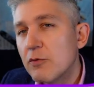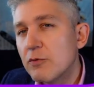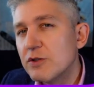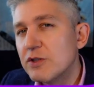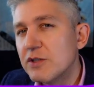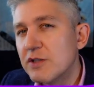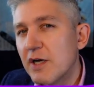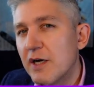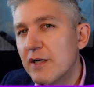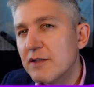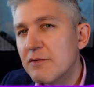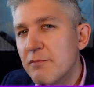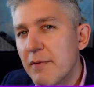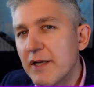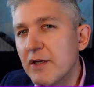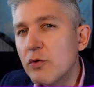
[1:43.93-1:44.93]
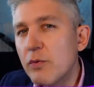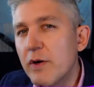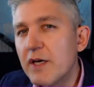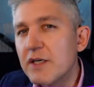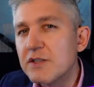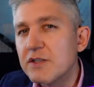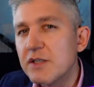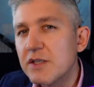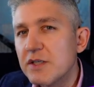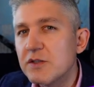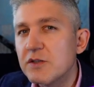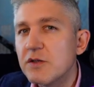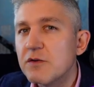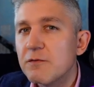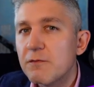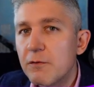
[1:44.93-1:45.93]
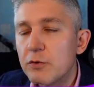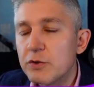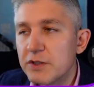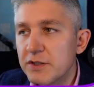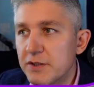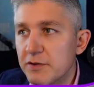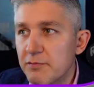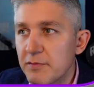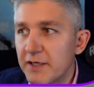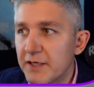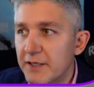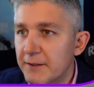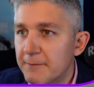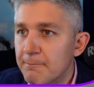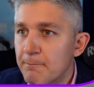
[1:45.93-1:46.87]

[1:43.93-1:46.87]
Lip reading: which in many ways is an unfortunate meaning.